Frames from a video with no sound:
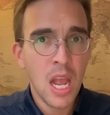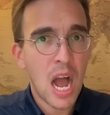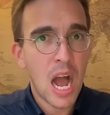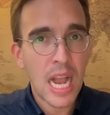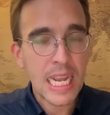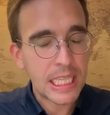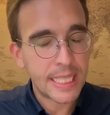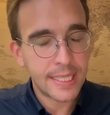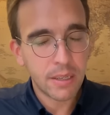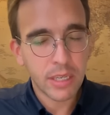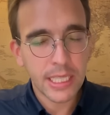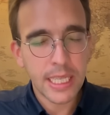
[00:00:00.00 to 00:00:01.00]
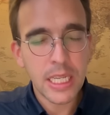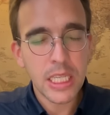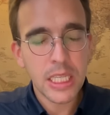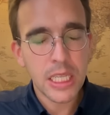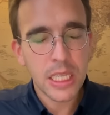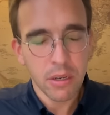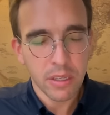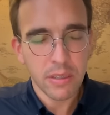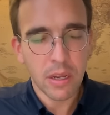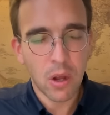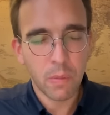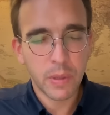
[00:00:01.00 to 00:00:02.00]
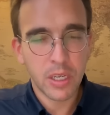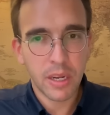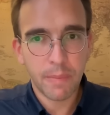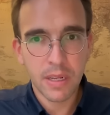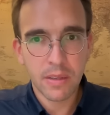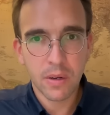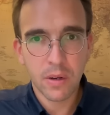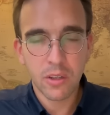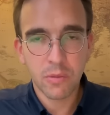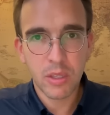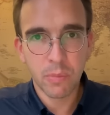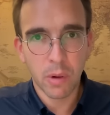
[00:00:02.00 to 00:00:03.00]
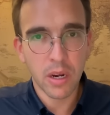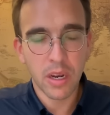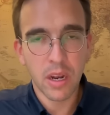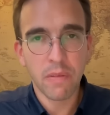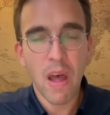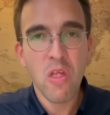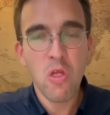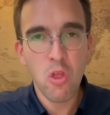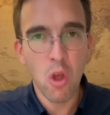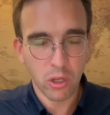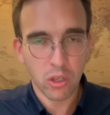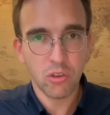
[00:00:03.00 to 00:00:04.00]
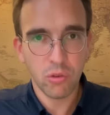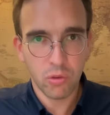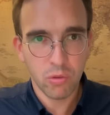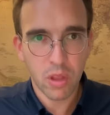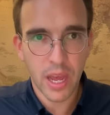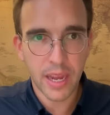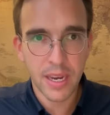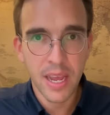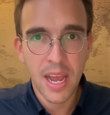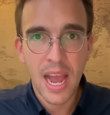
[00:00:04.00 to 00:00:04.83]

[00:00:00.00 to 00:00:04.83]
I seriously, seriously hope the Japanese are going to be smart enough not to do that,